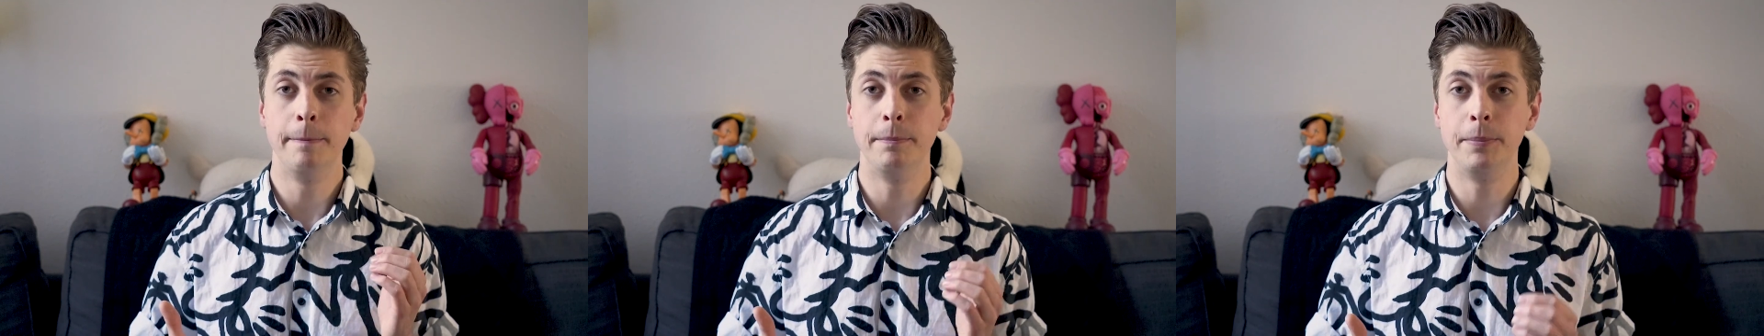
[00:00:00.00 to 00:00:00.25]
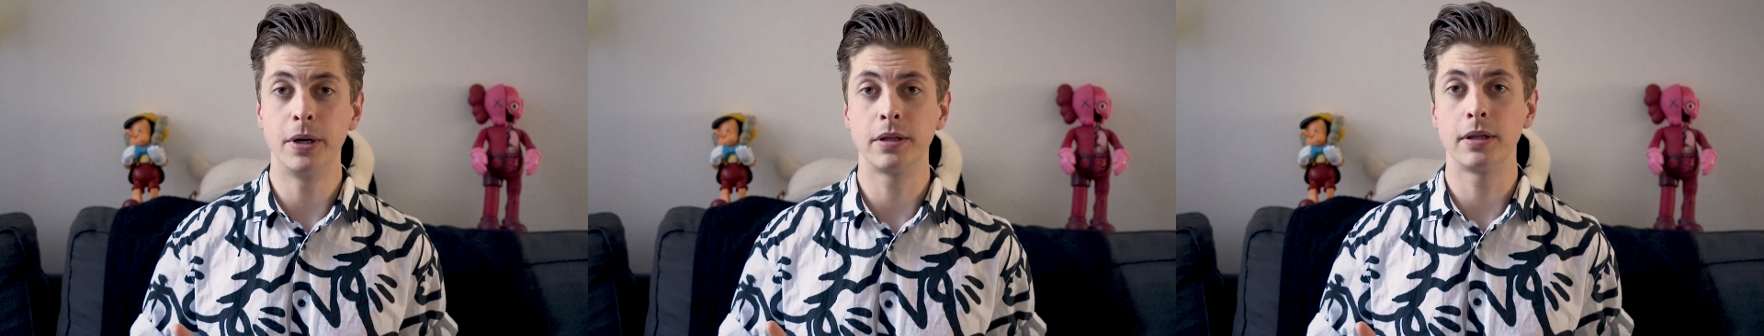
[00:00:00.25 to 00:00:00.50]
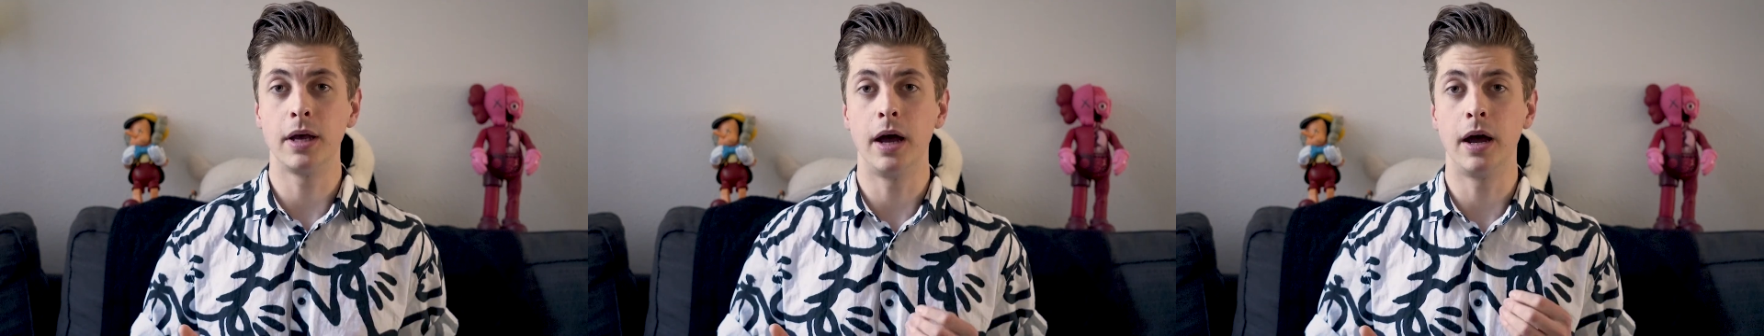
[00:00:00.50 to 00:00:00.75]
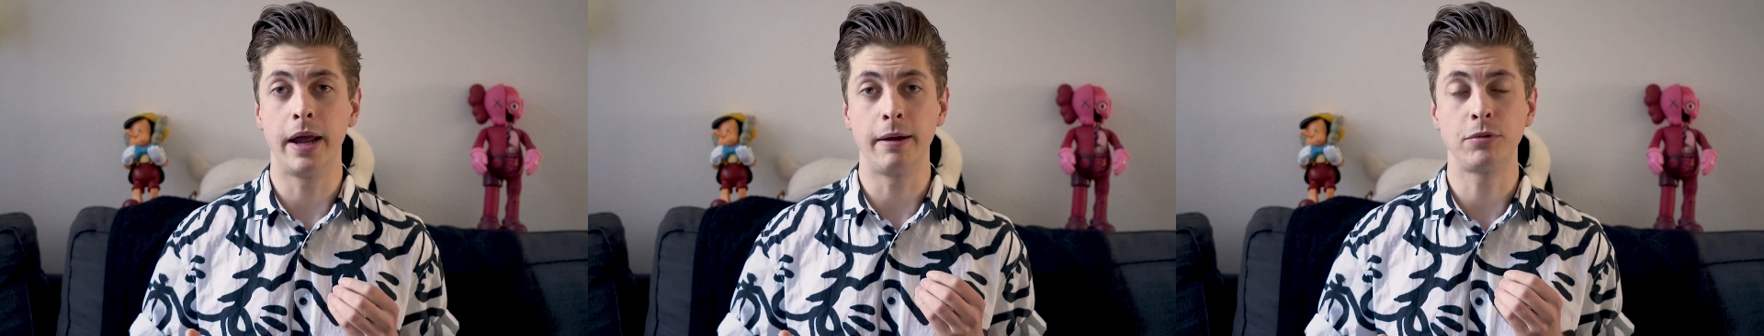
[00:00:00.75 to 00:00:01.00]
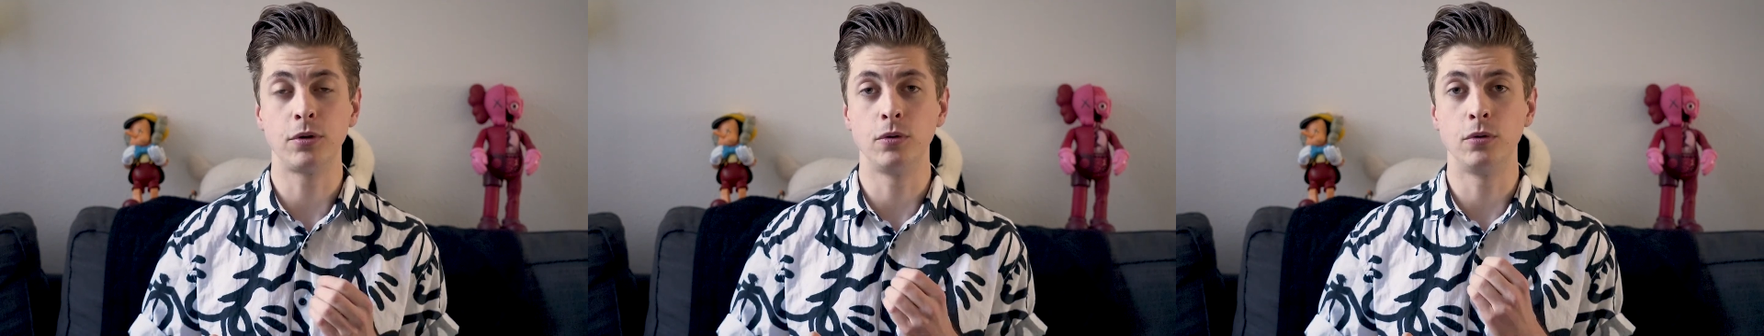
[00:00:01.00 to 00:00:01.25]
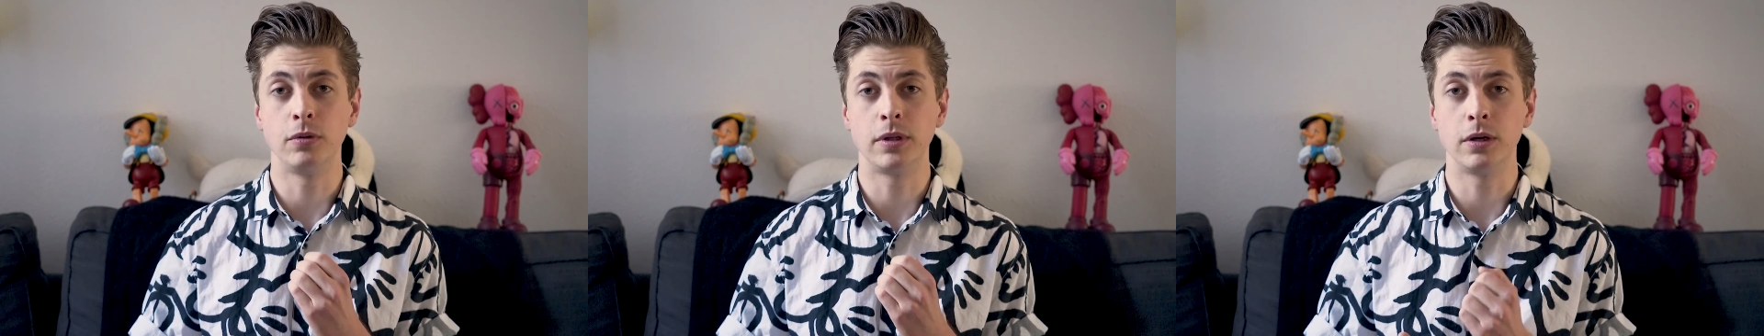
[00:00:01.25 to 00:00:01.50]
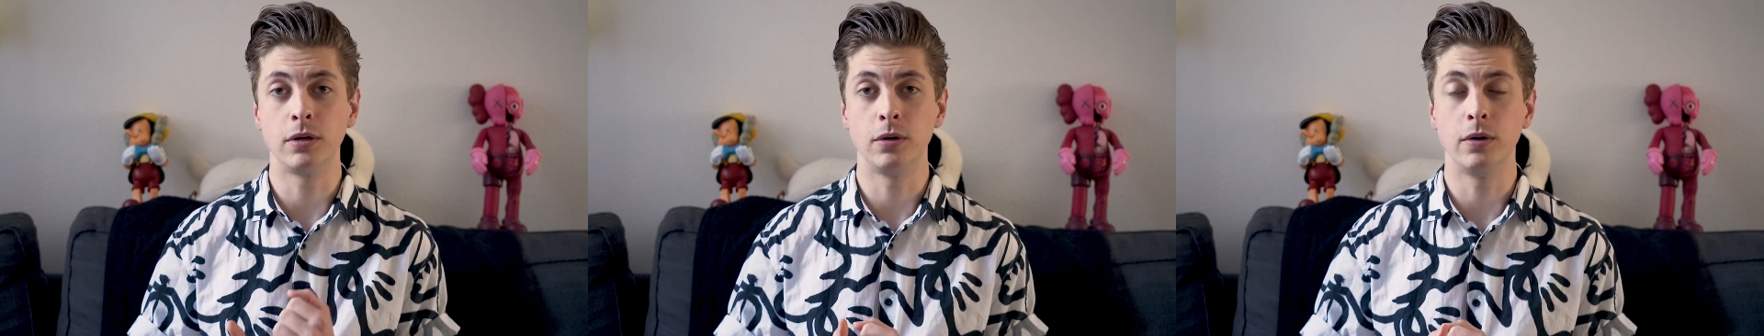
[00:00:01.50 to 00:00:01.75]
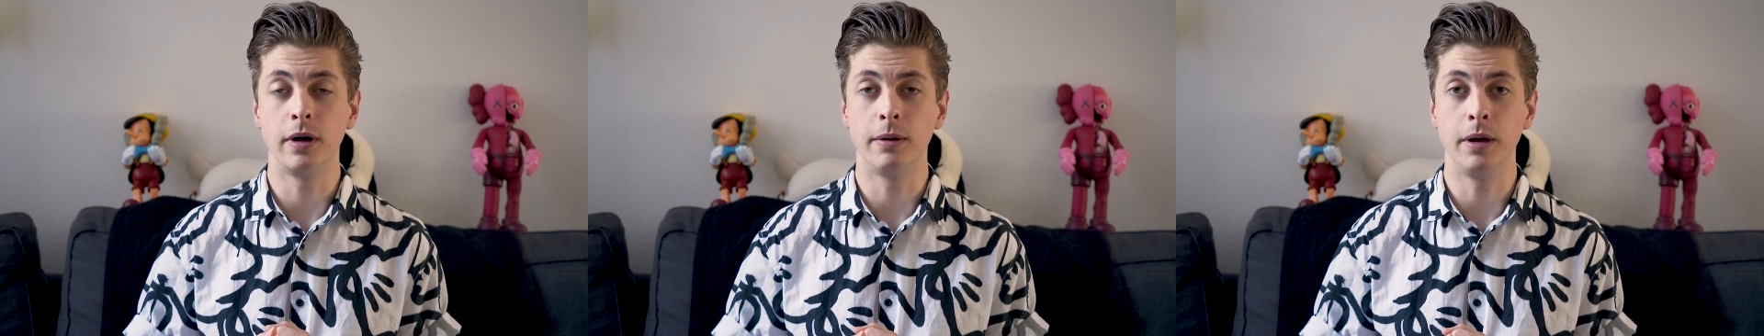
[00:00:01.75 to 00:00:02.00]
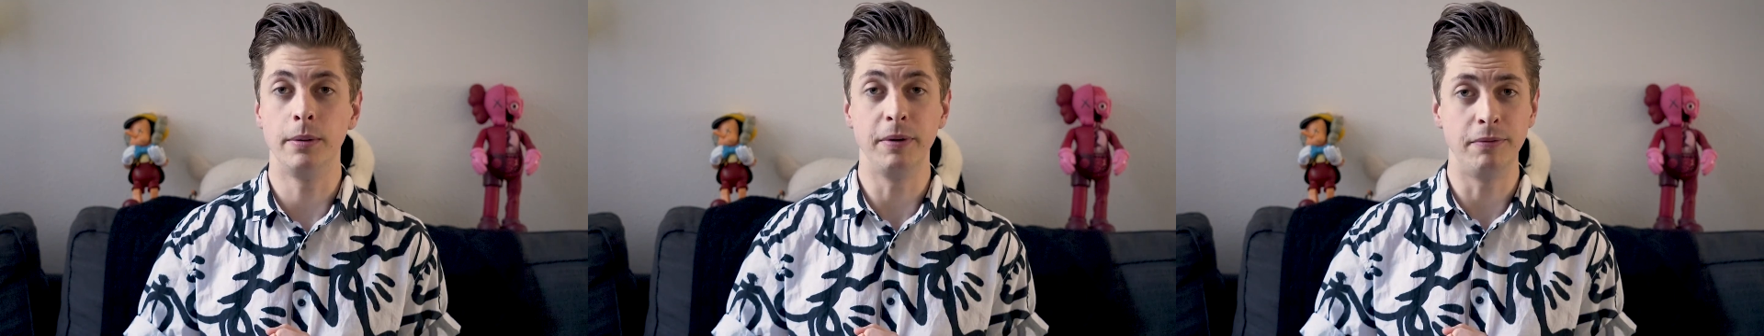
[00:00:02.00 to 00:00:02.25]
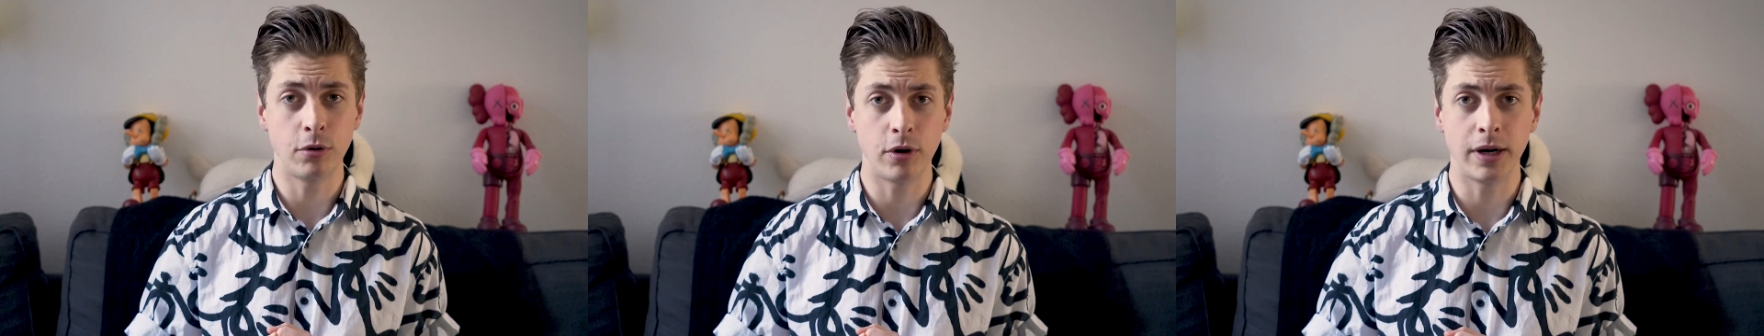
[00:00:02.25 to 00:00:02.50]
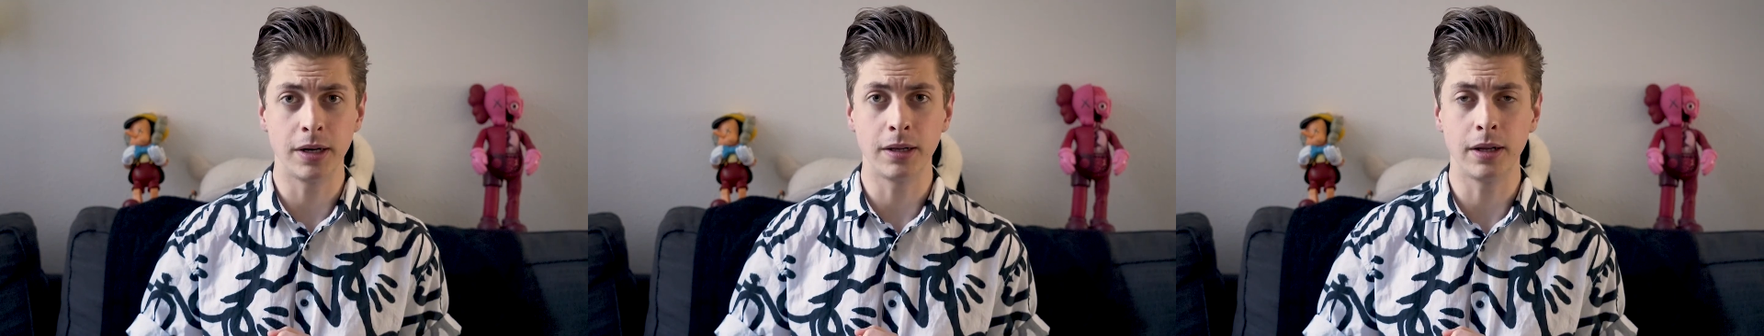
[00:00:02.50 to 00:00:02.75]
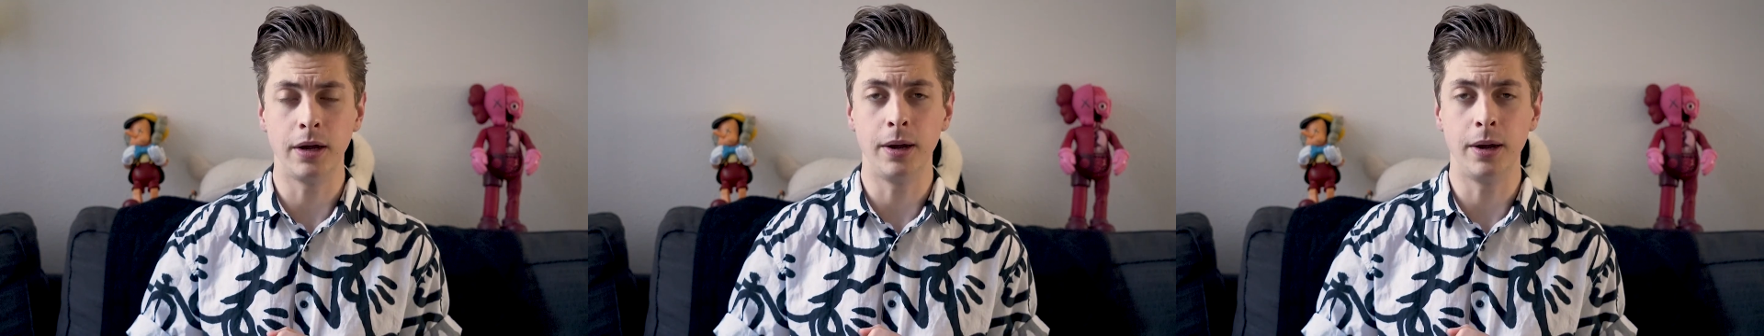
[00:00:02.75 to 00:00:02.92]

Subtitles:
But I have to tell you beforehand,